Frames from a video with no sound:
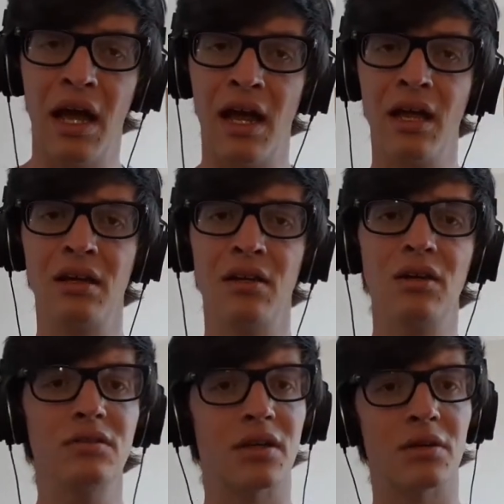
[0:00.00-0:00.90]
and
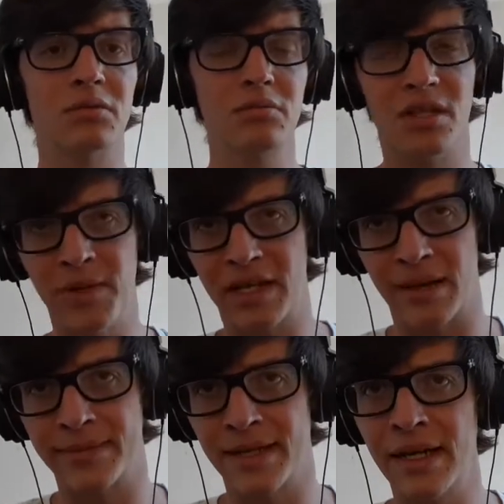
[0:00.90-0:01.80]
also to be
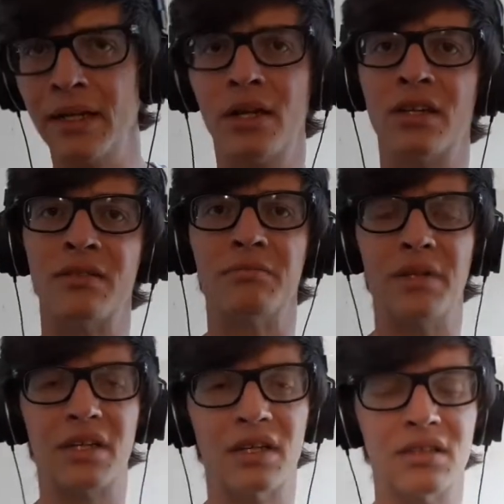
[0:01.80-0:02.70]
kept an eye on,
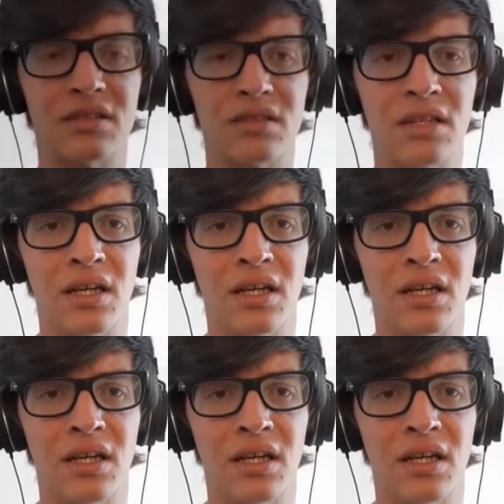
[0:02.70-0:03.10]
because